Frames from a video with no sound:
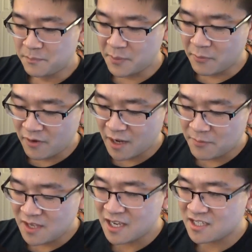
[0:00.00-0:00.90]
Bubble
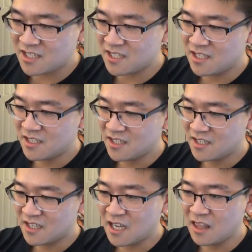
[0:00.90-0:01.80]
wrap,
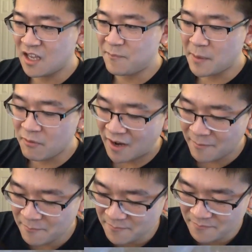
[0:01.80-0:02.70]
yes, I love bubble wrap.